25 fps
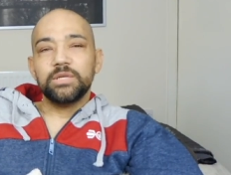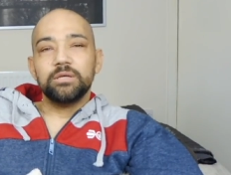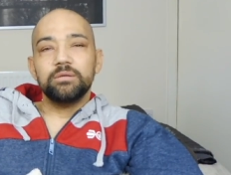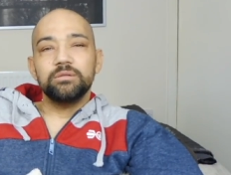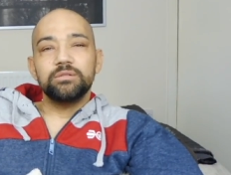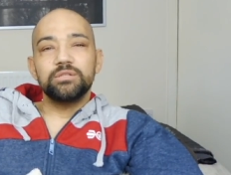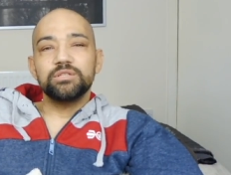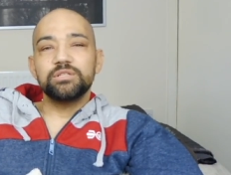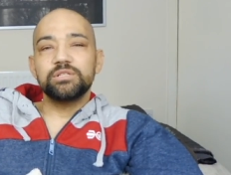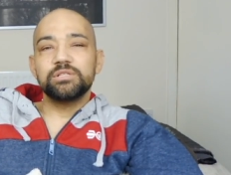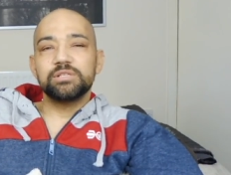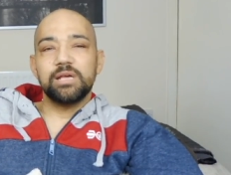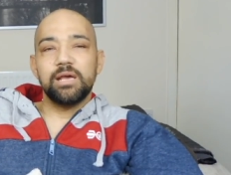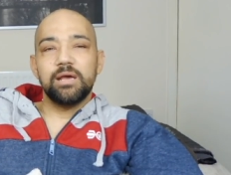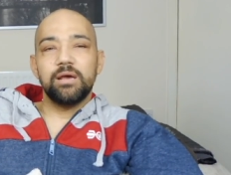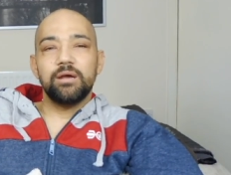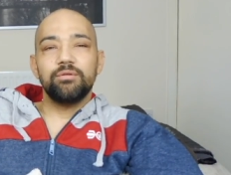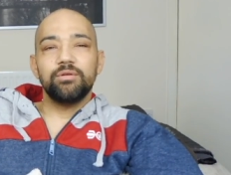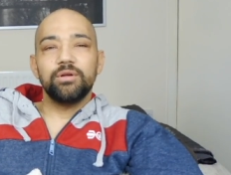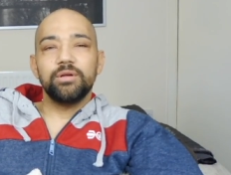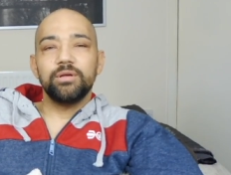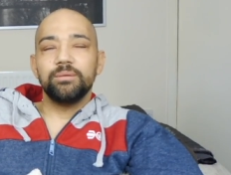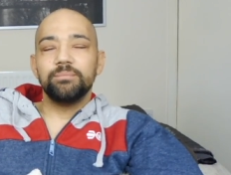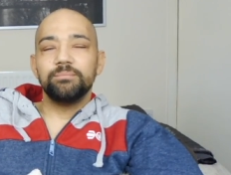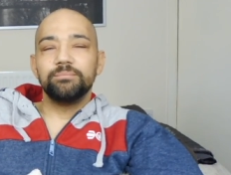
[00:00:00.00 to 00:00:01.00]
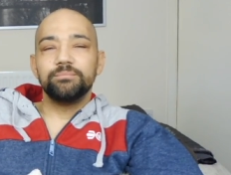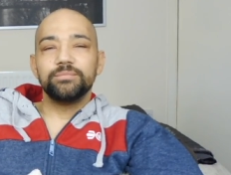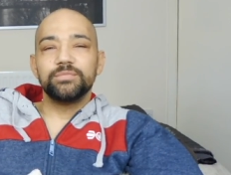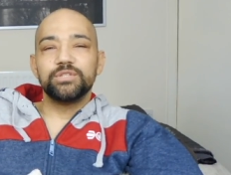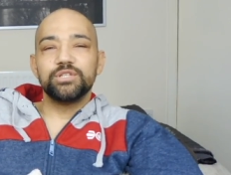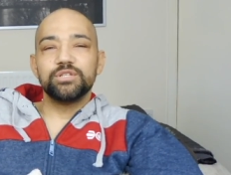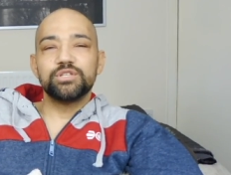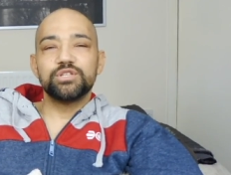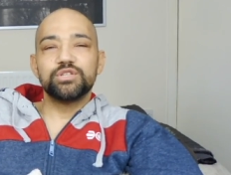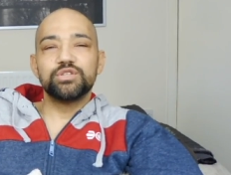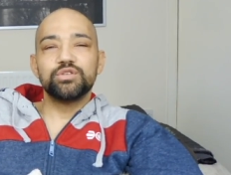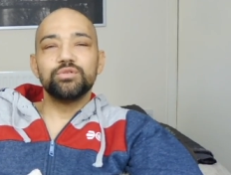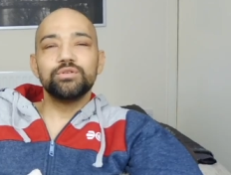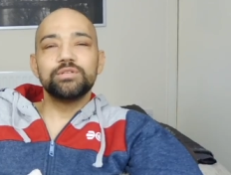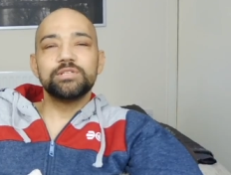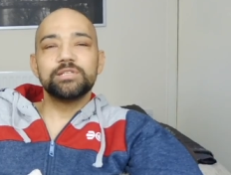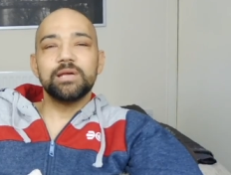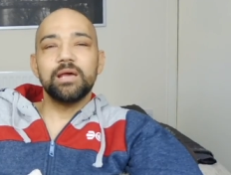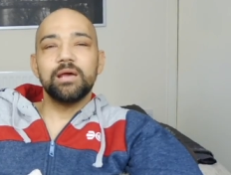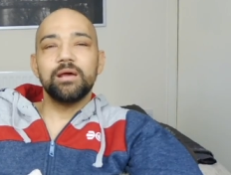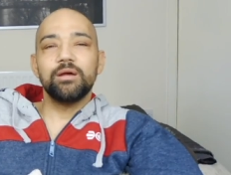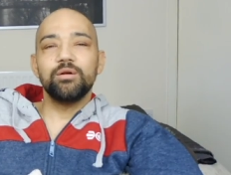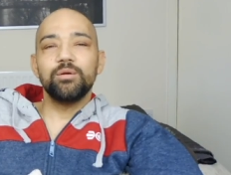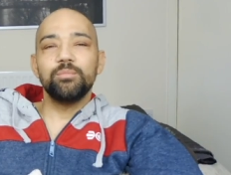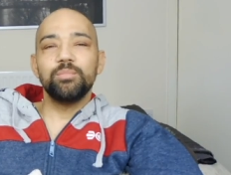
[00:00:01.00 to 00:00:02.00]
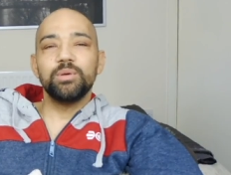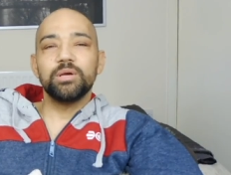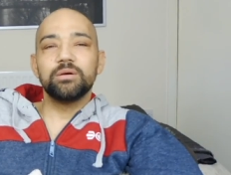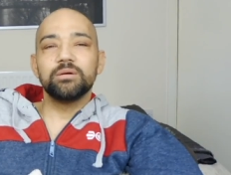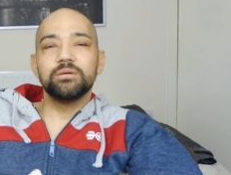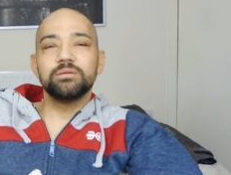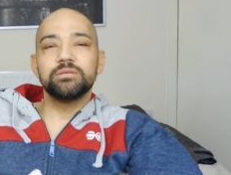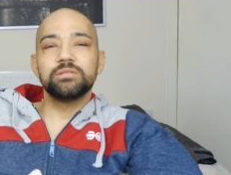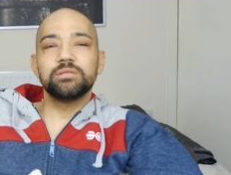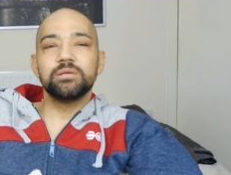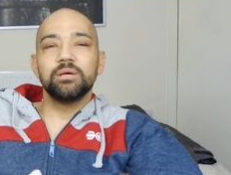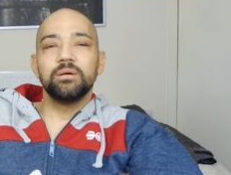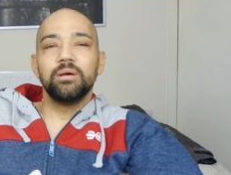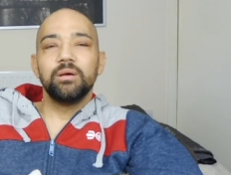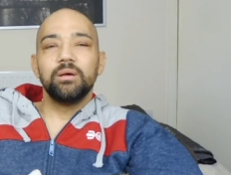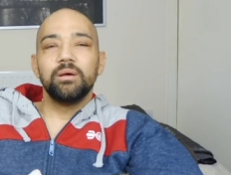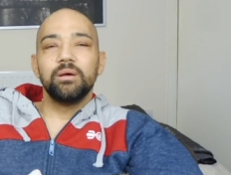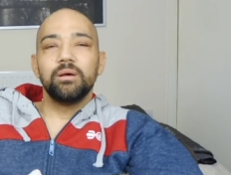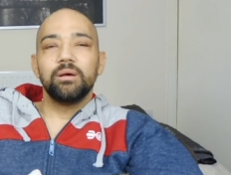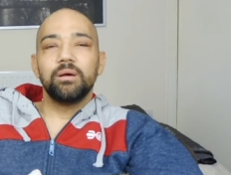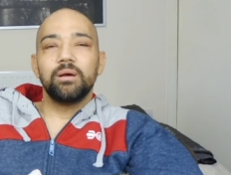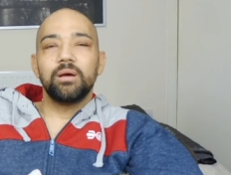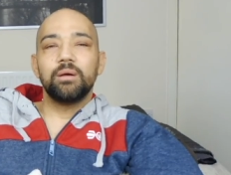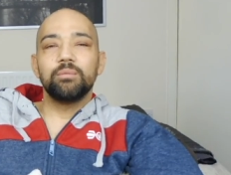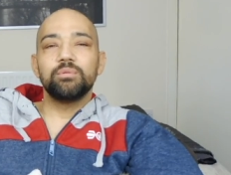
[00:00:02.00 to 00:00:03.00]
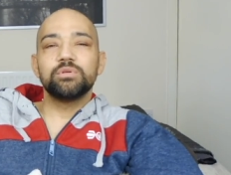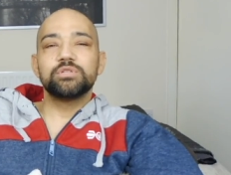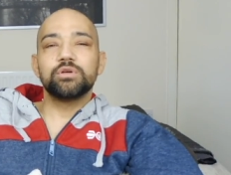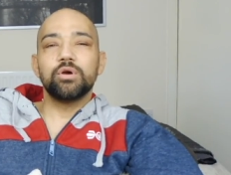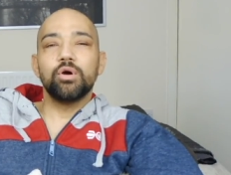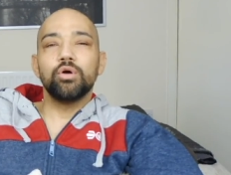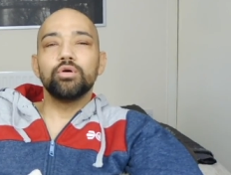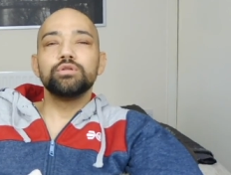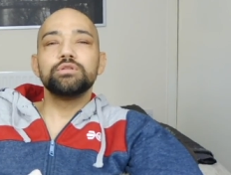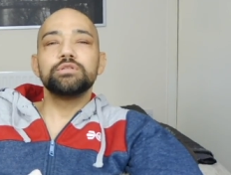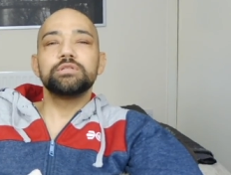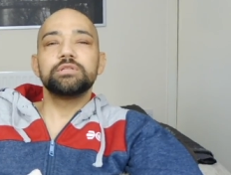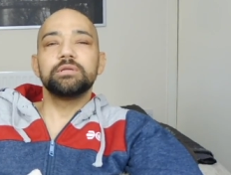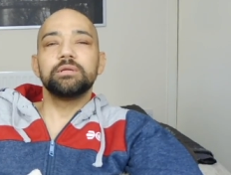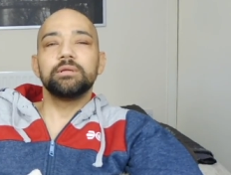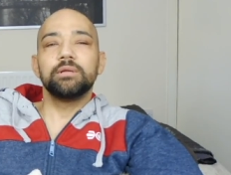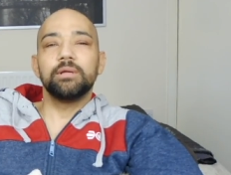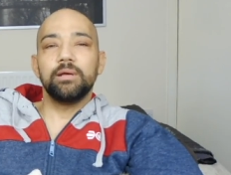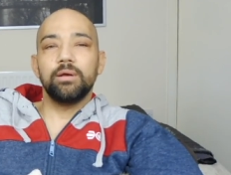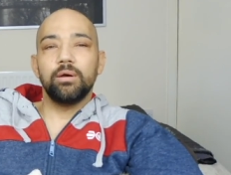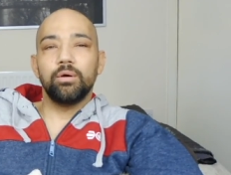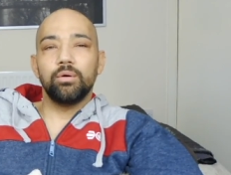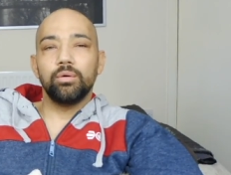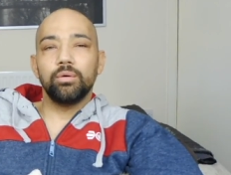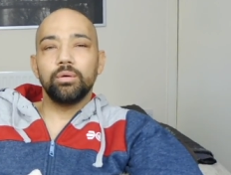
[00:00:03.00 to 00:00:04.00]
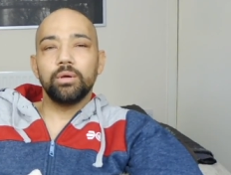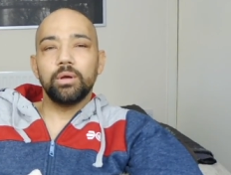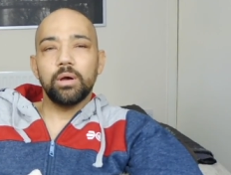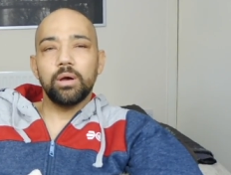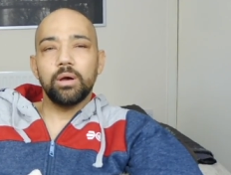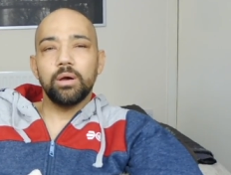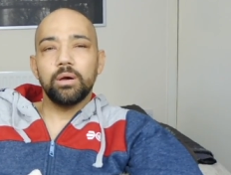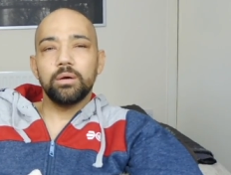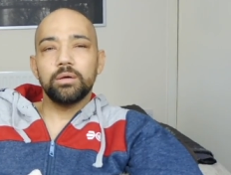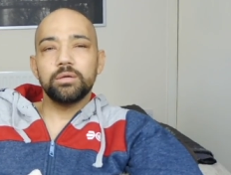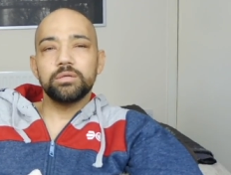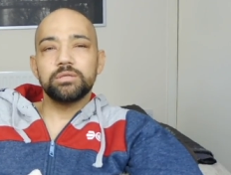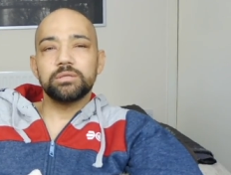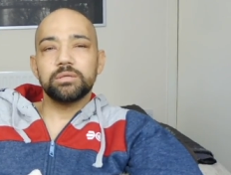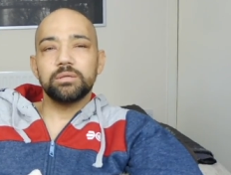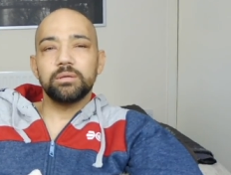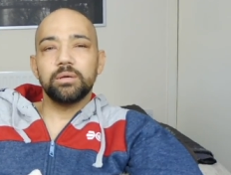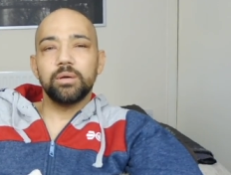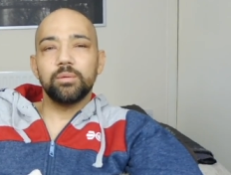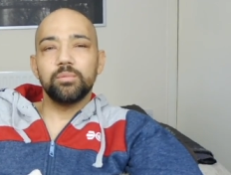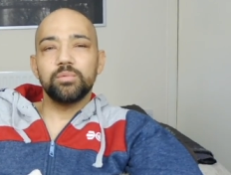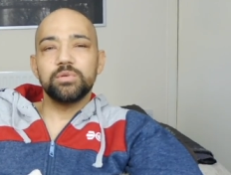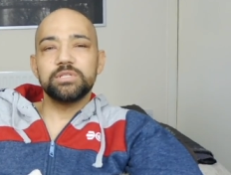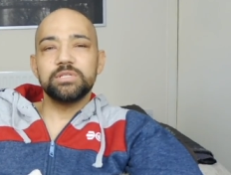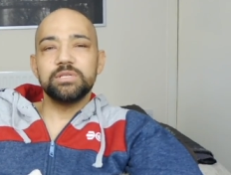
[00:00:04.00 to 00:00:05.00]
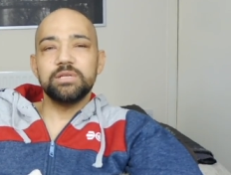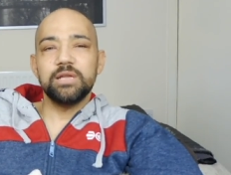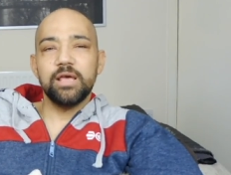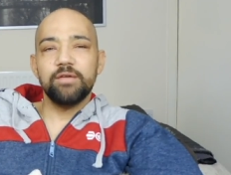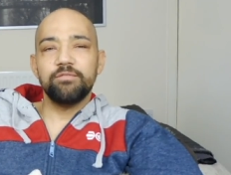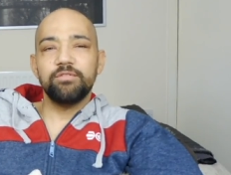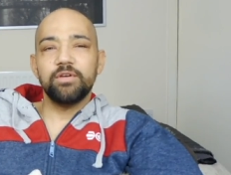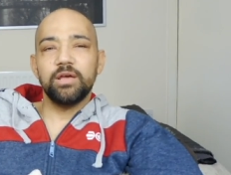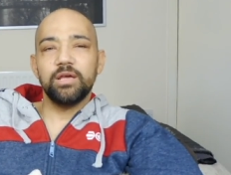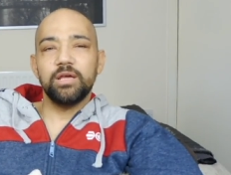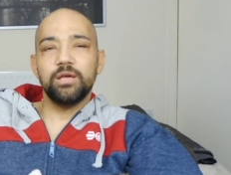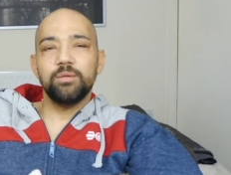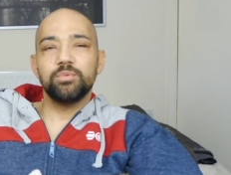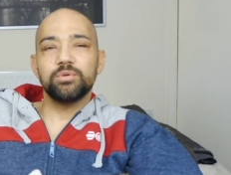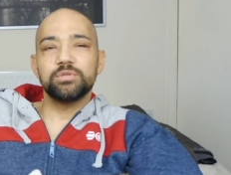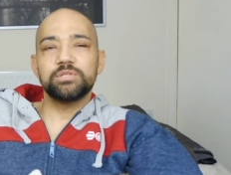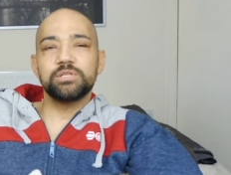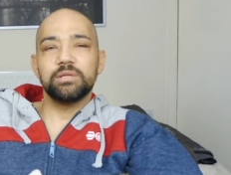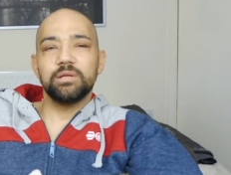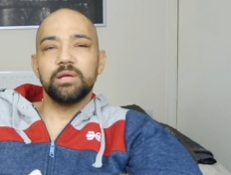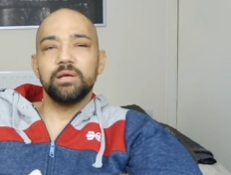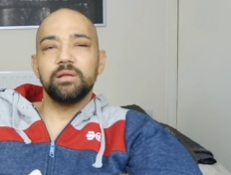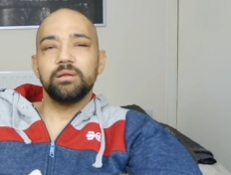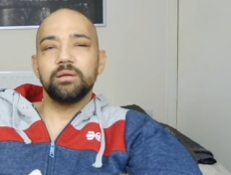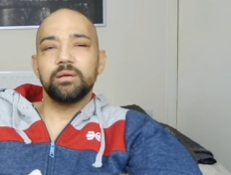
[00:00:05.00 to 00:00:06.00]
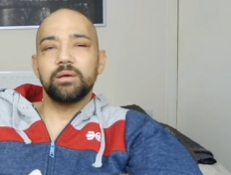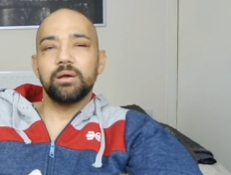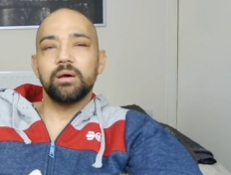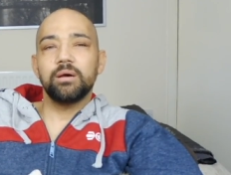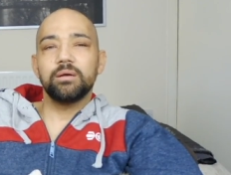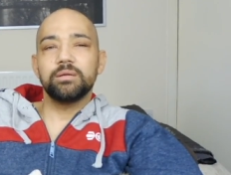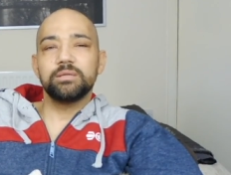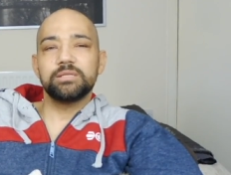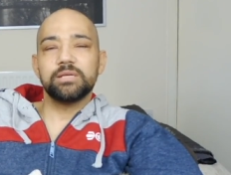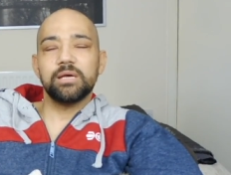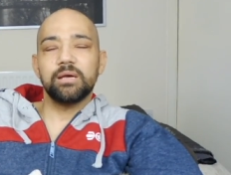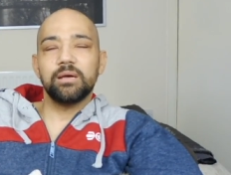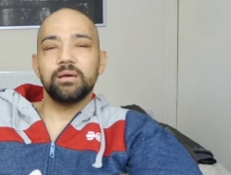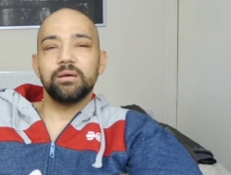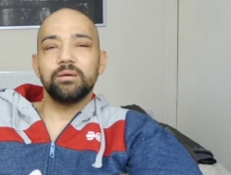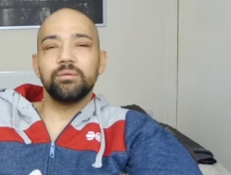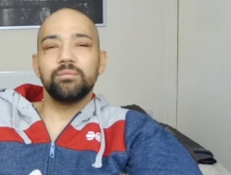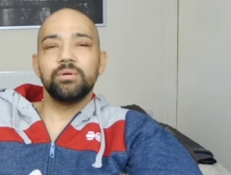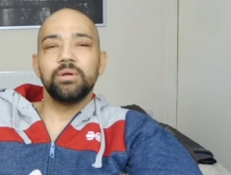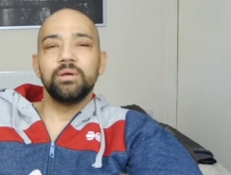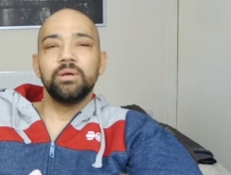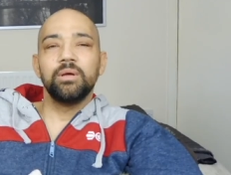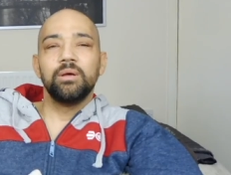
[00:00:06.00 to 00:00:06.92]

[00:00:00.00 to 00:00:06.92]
just scary, just so scary, because I was constantly on guard. I was never able to let the guard down.